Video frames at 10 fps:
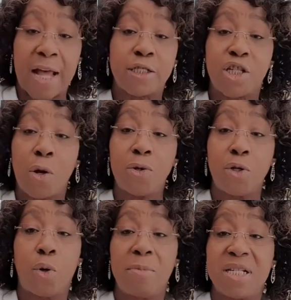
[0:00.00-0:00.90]
I
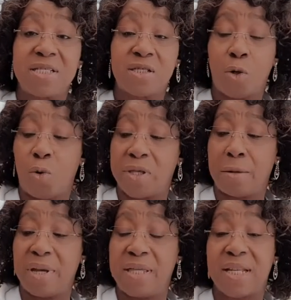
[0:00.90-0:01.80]
don't normally store
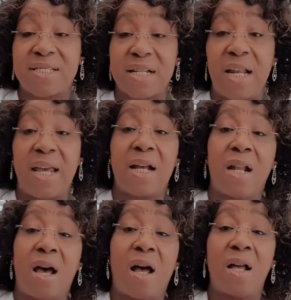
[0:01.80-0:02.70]
them in this clear
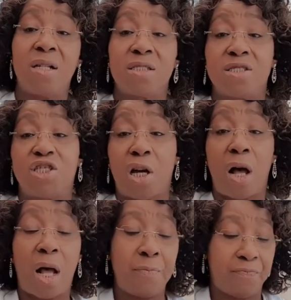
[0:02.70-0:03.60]
glass
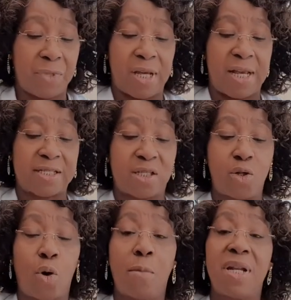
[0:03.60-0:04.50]
jar. It's
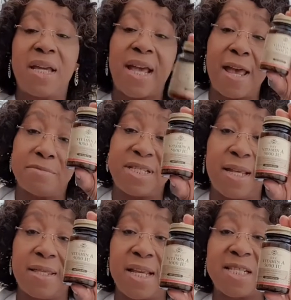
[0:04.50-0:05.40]
normally kept
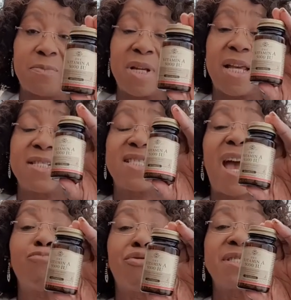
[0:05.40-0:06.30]
in this because
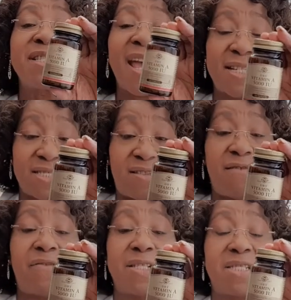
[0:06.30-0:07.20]
that protects
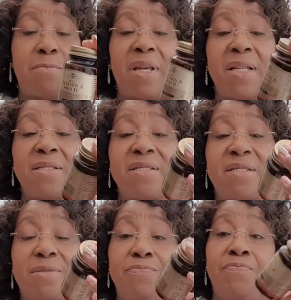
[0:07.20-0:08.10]
the
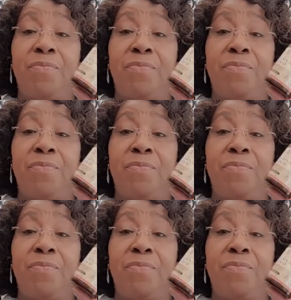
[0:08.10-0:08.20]
vitamins.